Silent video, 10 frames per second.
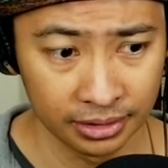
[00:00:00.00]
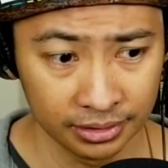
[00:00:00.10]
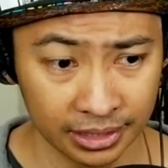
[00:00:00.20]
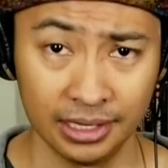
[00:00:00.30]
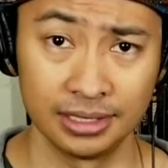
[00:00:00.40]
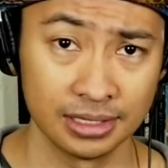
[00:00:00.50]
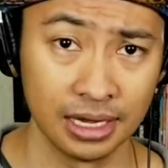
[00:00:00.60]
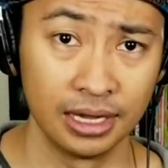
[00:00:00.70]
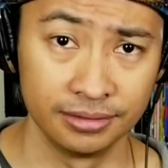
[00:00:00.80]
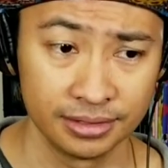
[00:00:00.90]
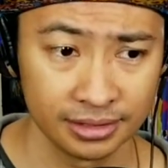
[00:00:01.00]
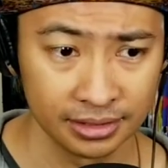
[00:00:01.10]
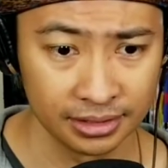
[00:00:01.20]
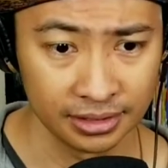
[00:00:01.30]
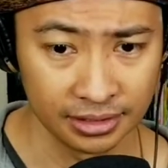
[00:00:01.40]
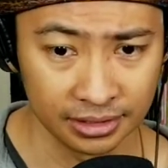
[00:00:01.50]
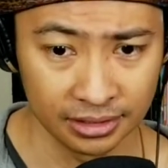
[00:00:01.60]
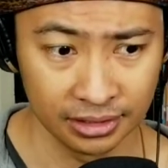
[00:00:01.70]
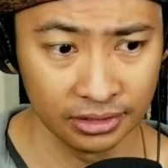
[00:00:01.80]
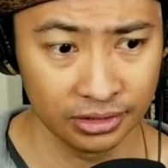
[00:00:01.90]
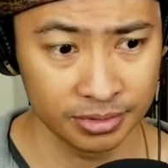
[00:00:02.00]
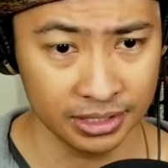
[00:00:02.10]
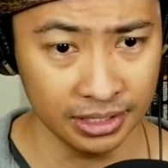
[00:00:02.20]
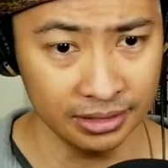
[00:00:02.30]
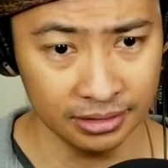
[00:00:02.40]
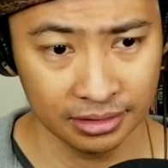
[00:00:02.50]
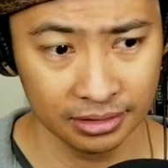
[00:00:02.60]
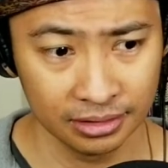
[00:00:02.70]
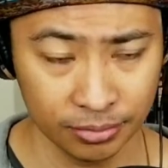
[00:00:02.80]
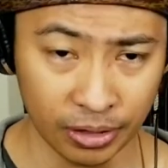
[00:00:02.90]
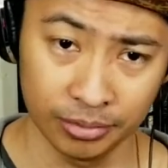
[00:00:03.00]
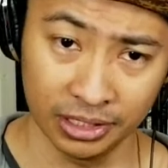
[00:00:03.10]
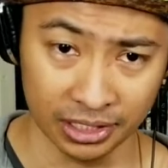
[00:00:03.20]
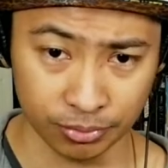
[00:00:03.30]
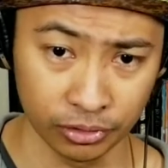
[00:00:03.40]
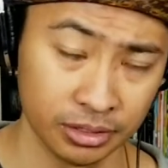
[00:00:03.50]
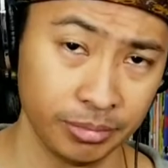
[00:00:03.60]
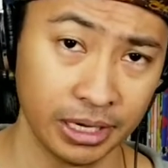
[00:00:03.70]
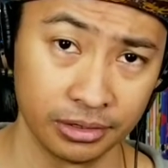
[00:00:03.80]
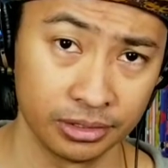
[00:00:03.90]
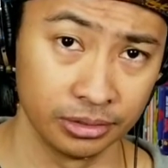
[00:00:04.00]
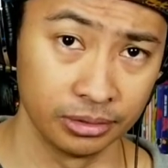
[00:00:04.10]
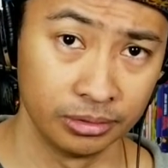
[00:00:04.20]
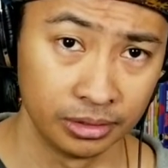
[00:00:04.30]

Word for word: that likes knives. You know what I'm saying? He probably likes protein powder too.